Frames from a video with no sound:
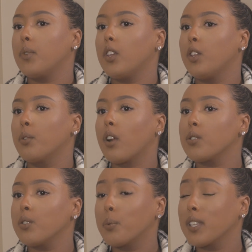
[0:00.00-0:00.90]
You are
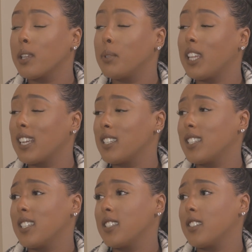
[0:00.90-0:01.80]
also really
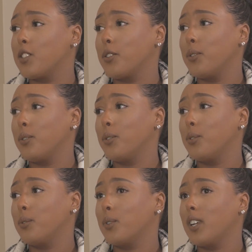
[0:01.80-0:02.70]
blinded
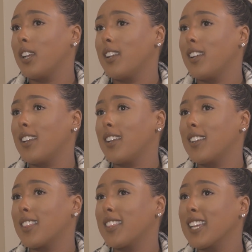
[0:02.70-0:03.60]
to
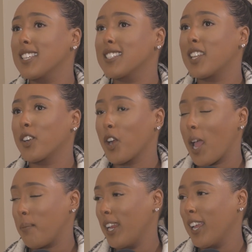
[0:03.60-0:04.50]
things that are
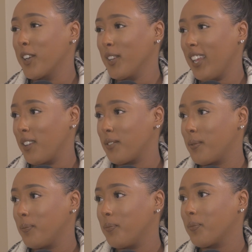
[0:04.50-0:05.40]
happening in your life,
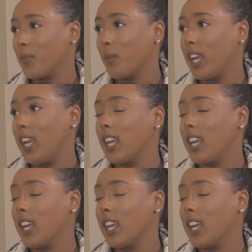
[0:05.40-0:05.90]
right?